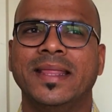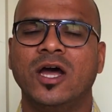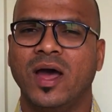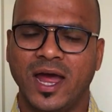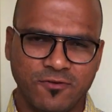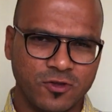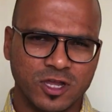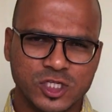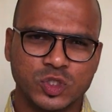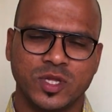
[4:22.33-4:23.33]
Now, if
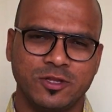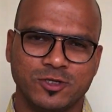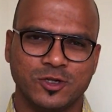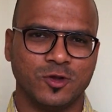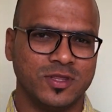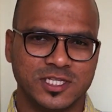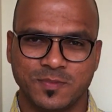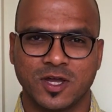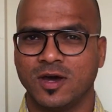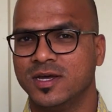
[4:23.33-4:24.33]
you're a student, you should know this,
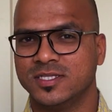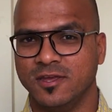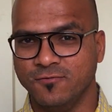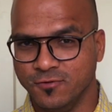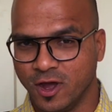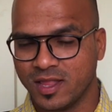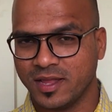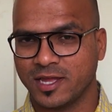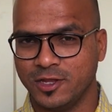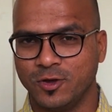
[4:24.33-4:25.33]
because if you are
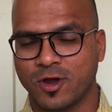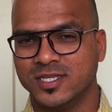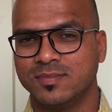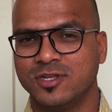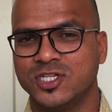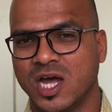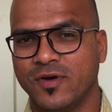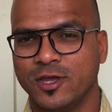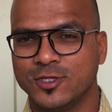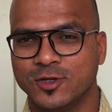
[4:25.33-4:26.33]
learning a new concept in
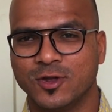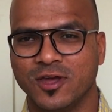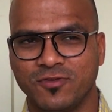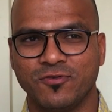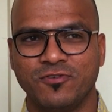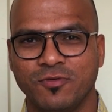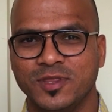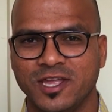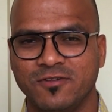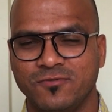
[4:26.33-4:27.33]
Java, you should know if it will
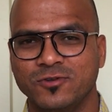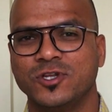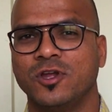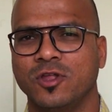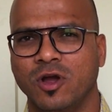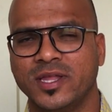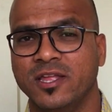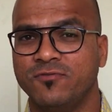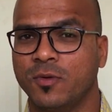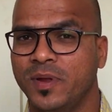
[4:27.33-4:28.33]
be there in future or not.
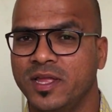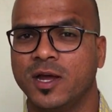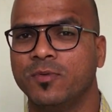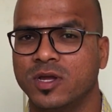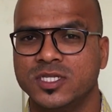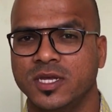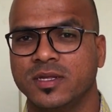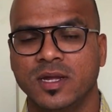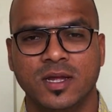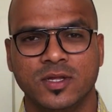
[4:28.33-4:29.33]
And if you're building a
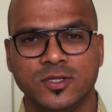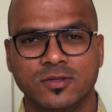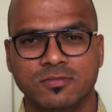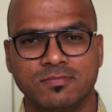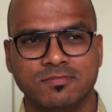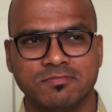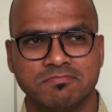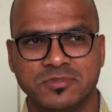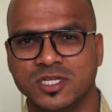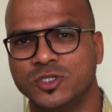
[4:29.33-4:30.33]
project,
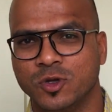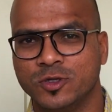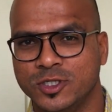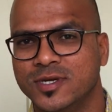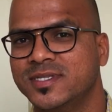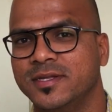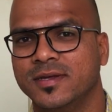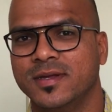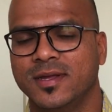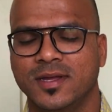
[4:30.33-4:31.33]
just don't use it.